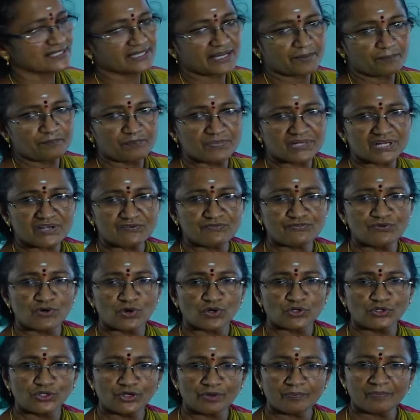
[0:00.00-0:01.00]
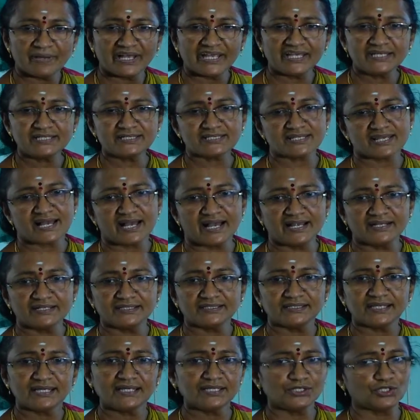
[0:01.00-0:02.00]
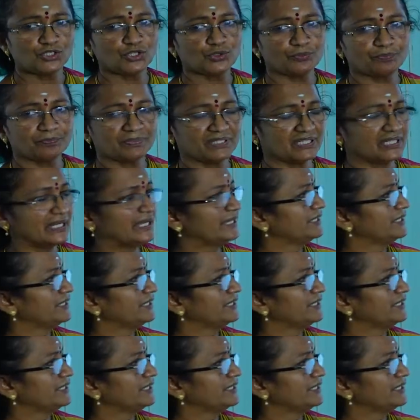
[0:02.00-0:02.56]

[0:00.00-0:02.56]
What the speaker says: number of domains and the tuple.